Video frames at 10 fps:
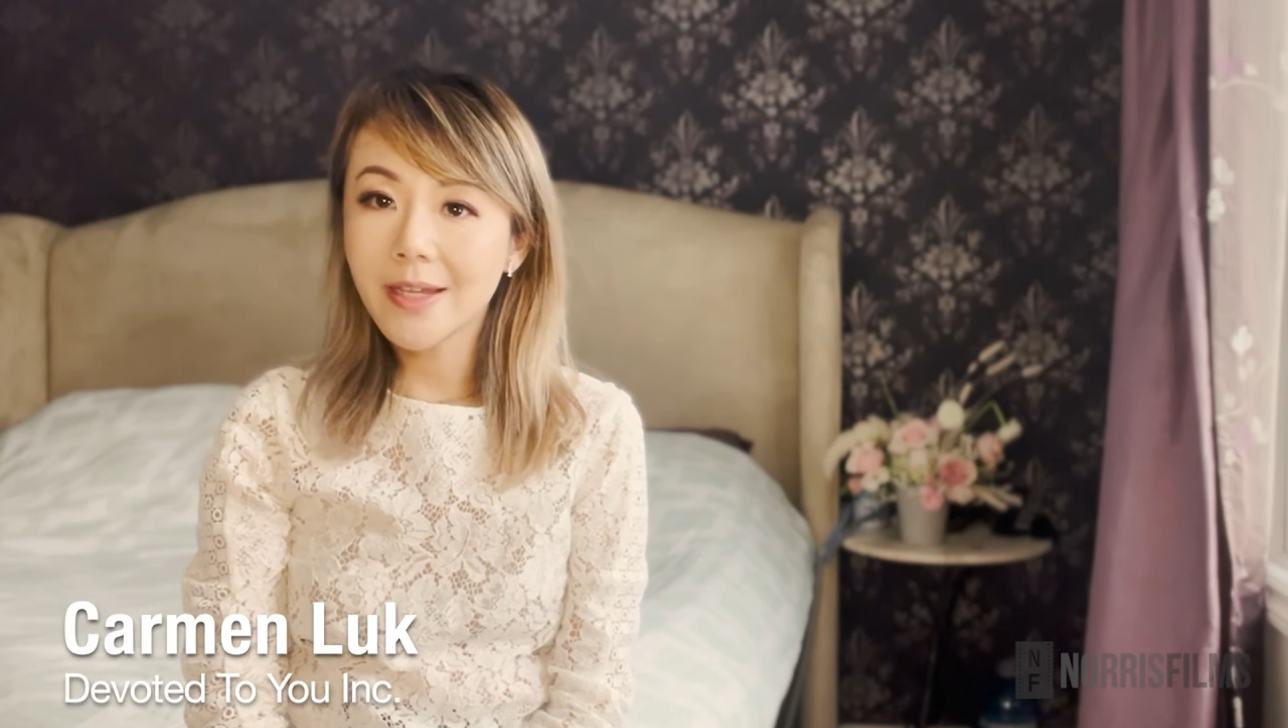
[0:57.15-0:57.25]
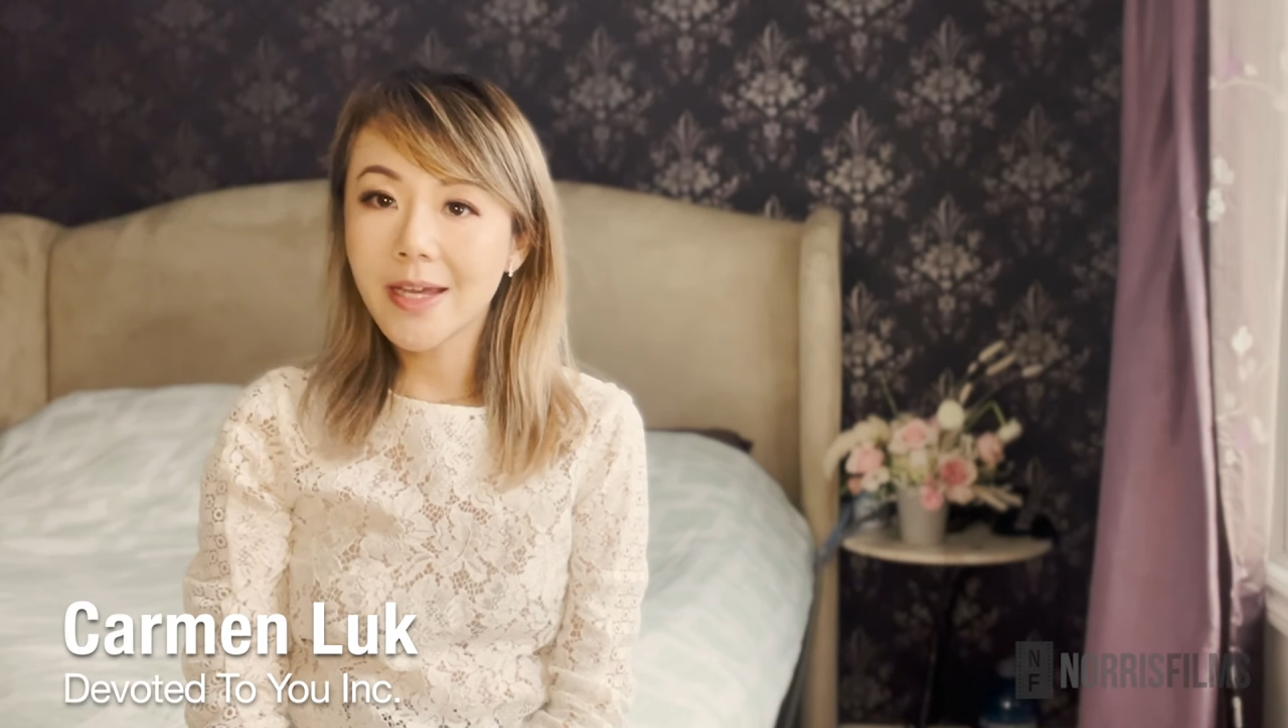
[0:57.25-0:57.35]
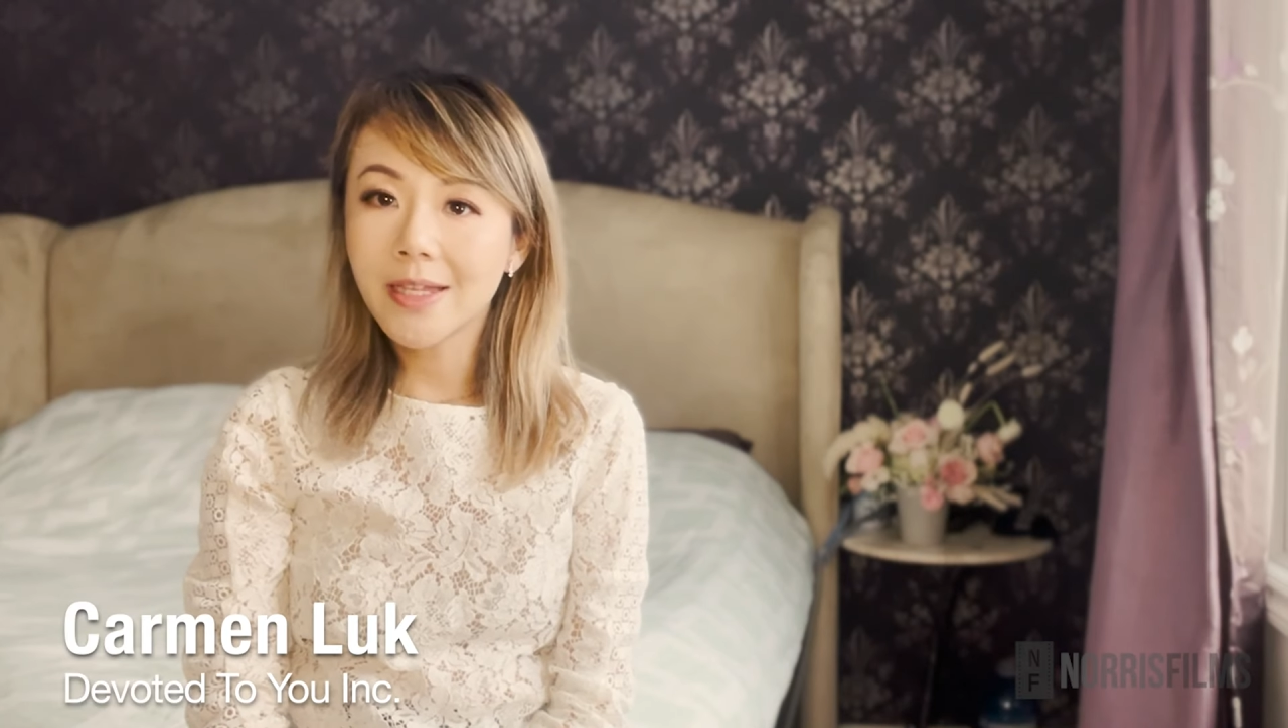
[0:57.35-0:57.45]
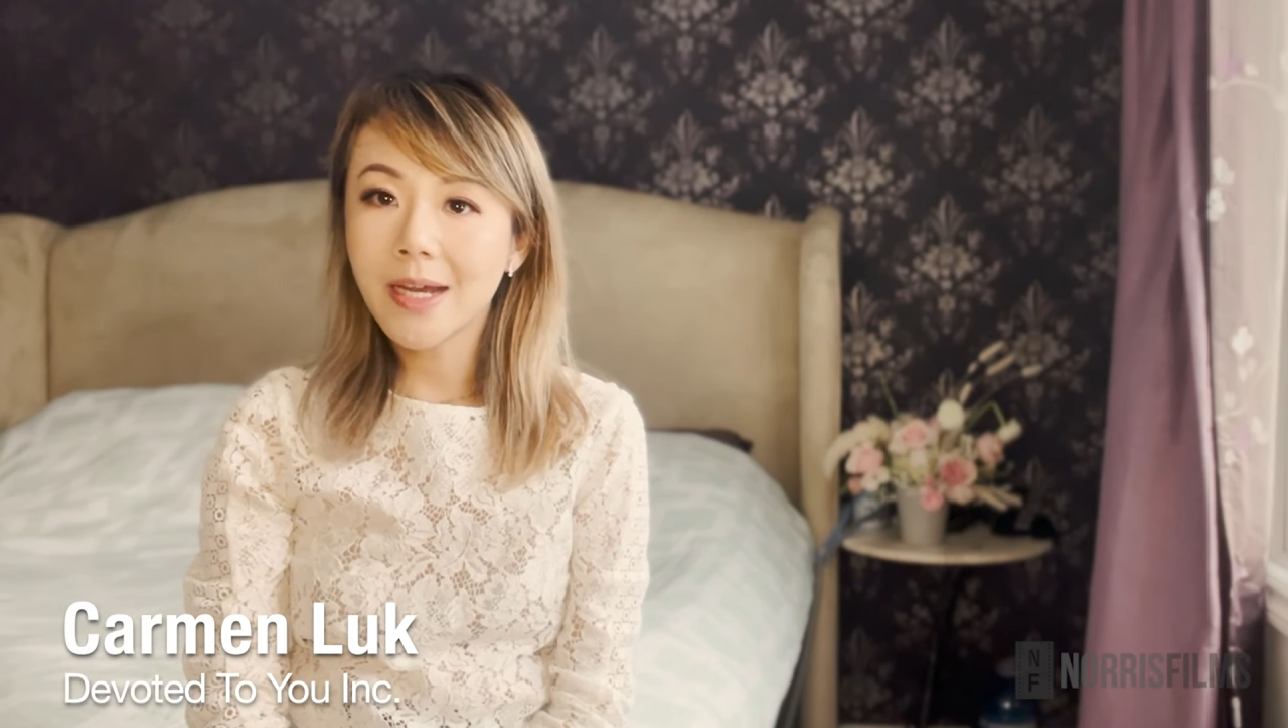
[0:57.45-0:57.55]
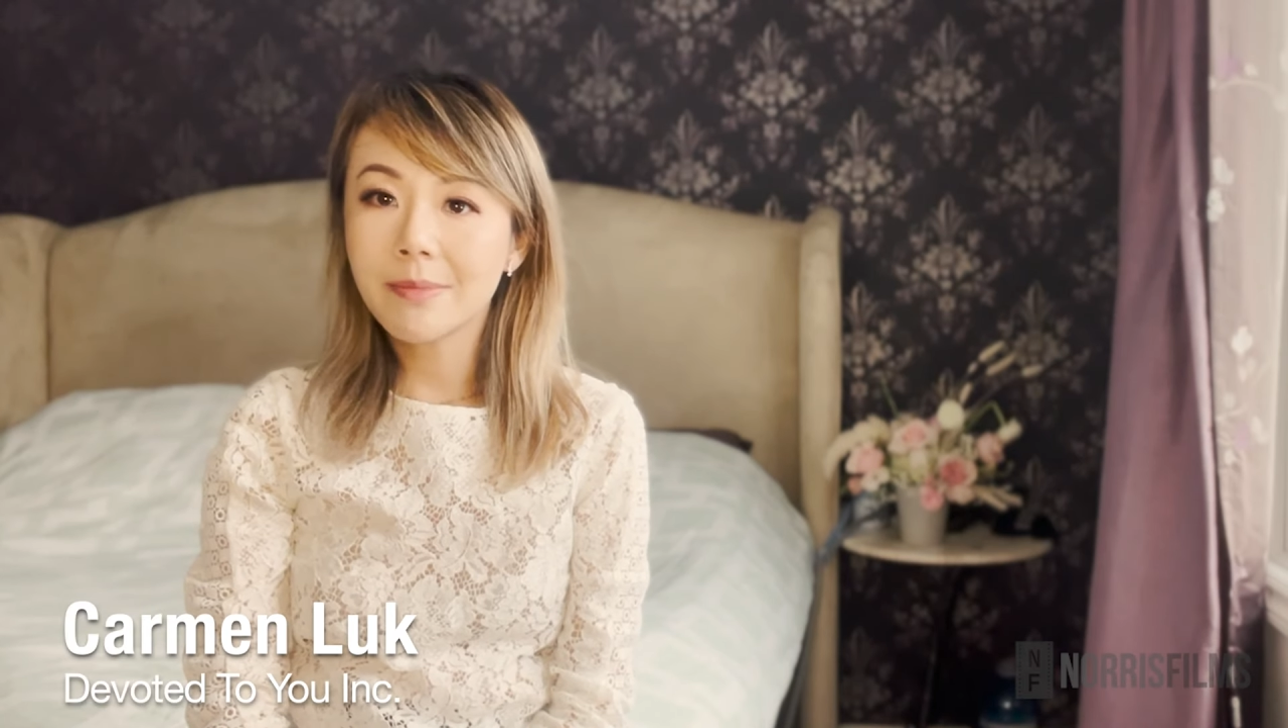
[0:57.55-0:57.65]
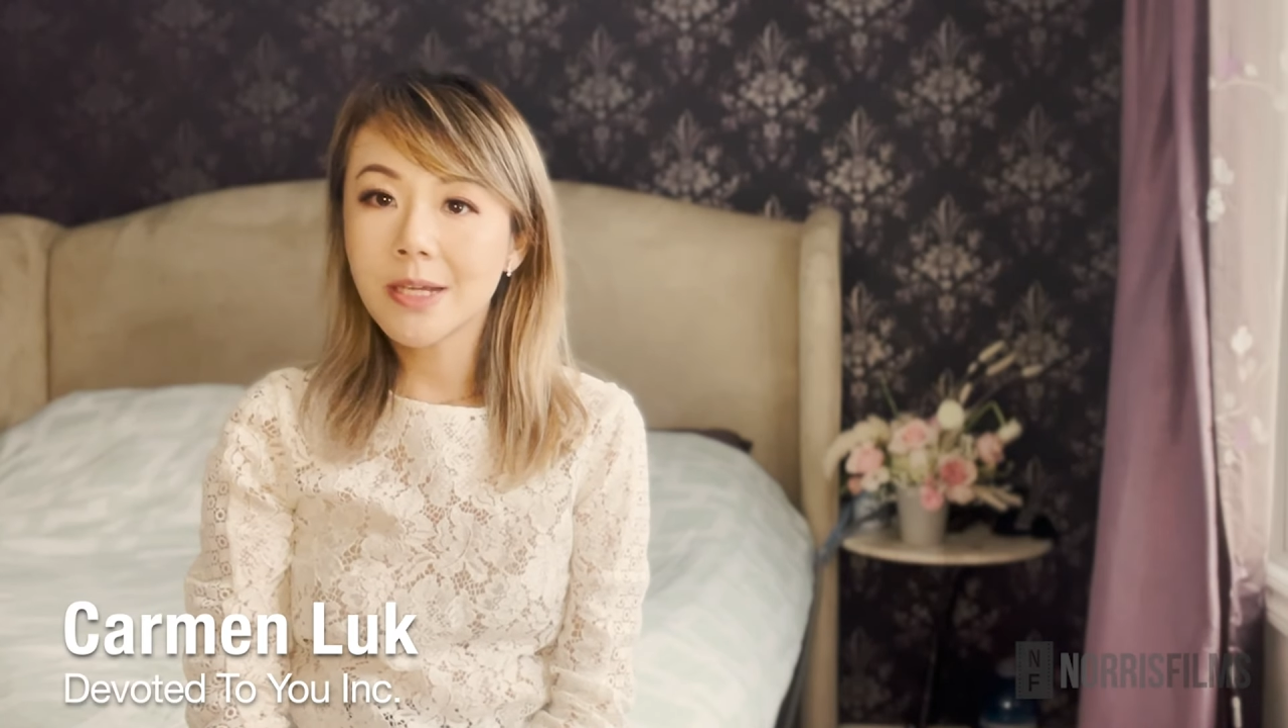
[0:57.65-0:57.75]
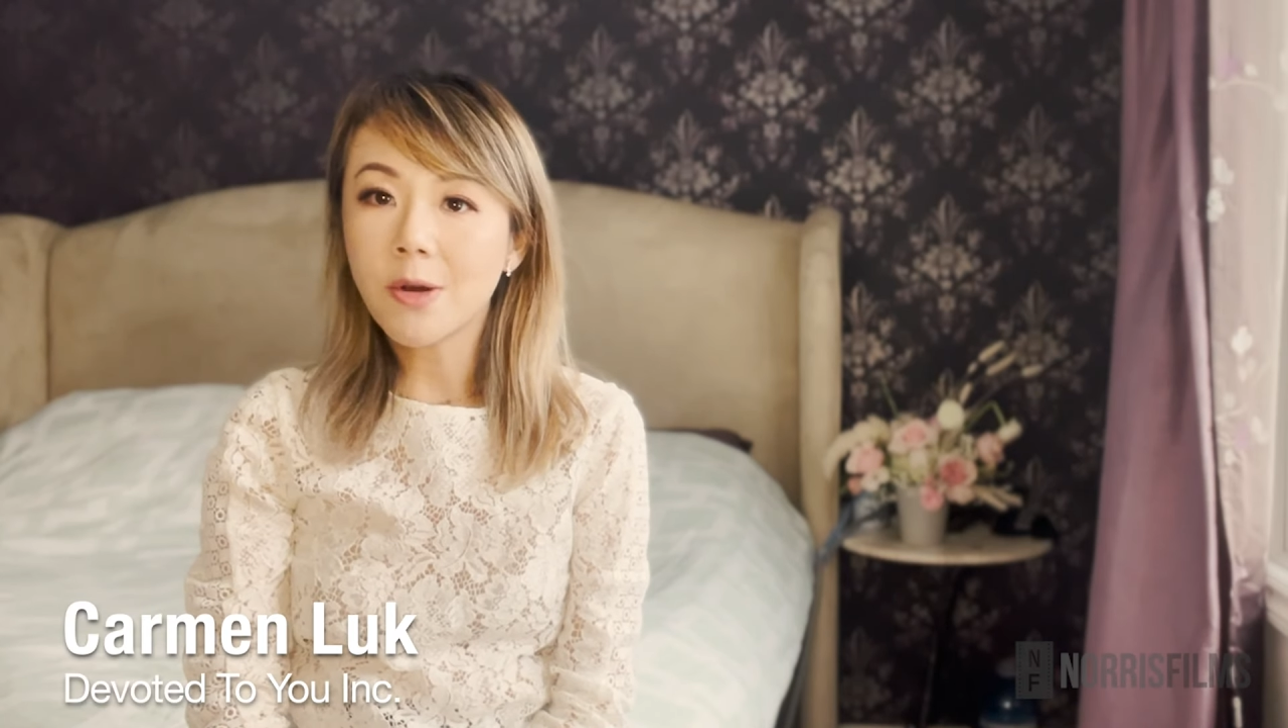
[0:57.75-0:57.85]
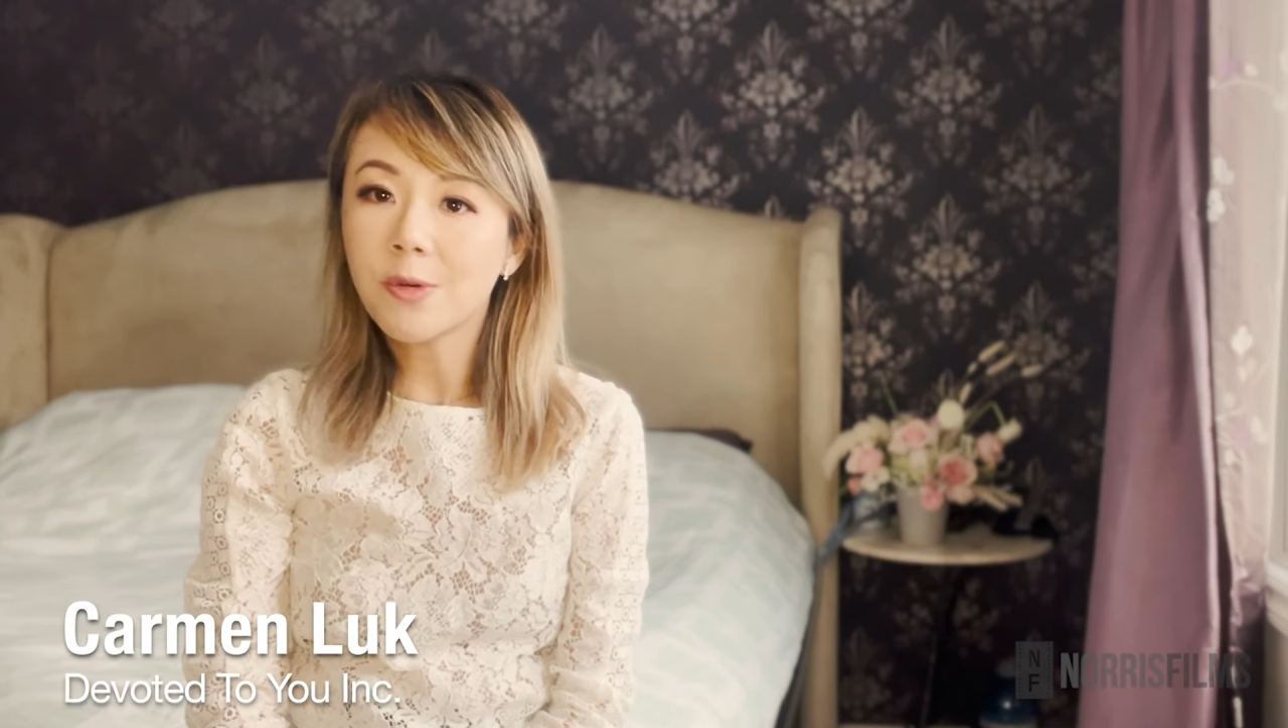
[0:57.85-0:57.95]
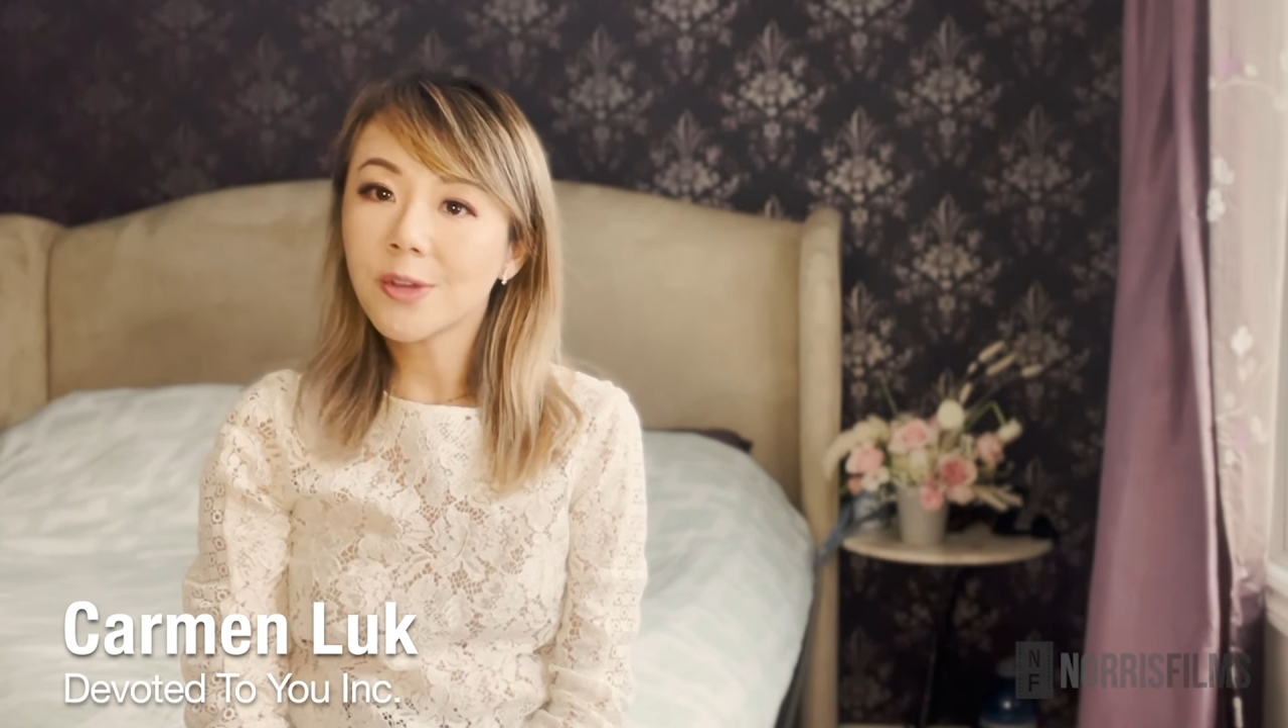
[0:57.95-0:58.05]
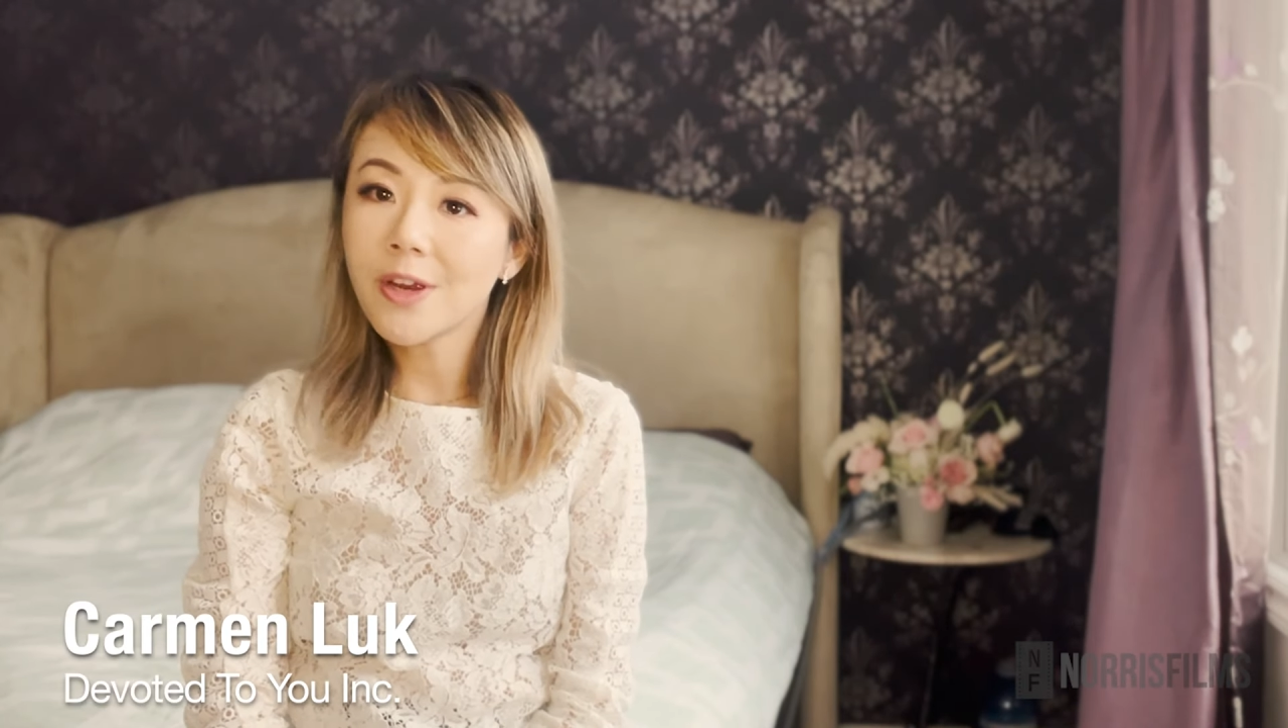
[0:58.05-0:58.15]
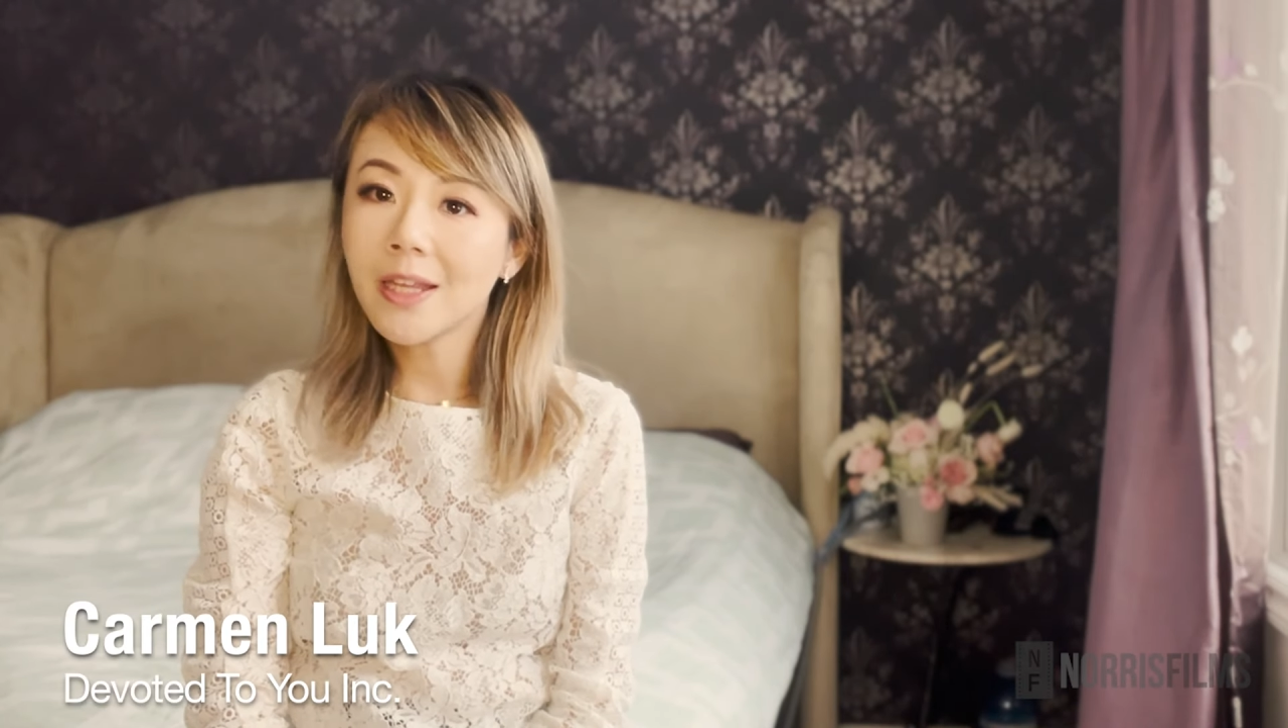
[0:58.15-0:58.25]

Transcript: and I'm the owner